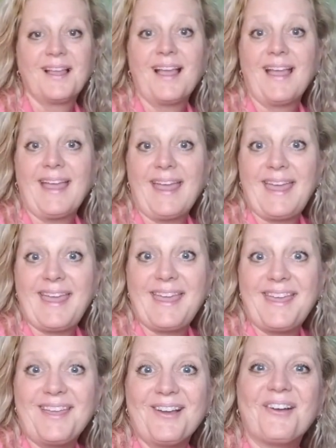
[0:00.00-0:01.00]

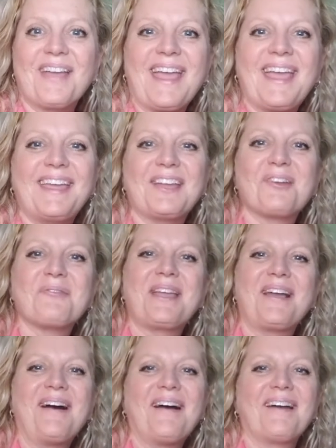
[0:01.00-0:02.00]
Hey, okay, here
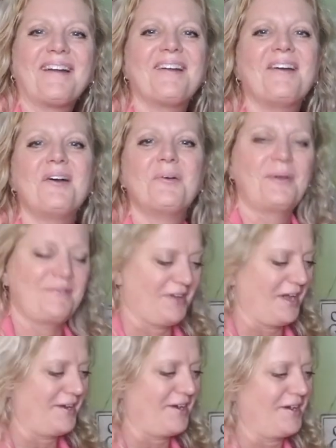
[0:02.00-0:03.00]
we are. We've
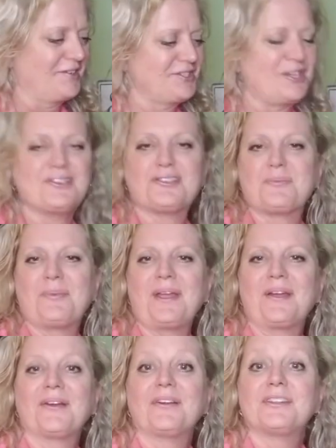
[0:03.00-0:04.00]
got our ginger
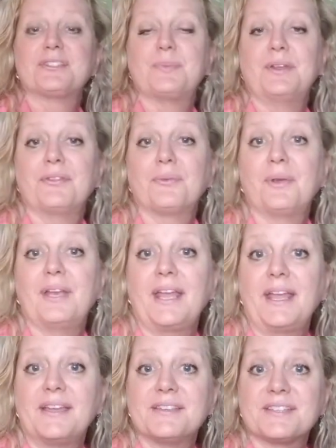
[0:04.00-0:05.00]
beer. It's been 3
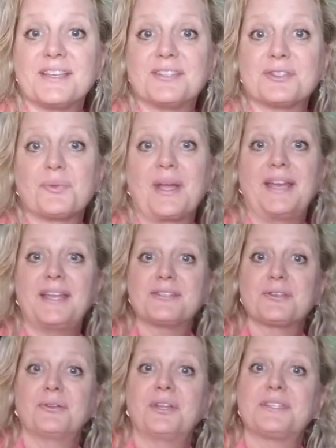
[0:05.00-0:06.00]
days. It's ready,
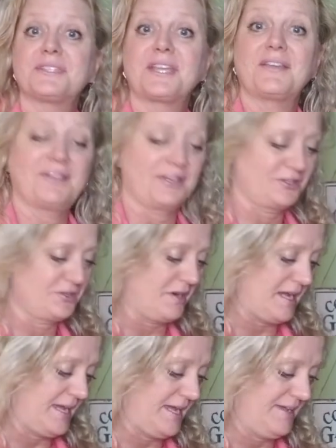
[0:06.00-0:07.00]
so let's give it a try.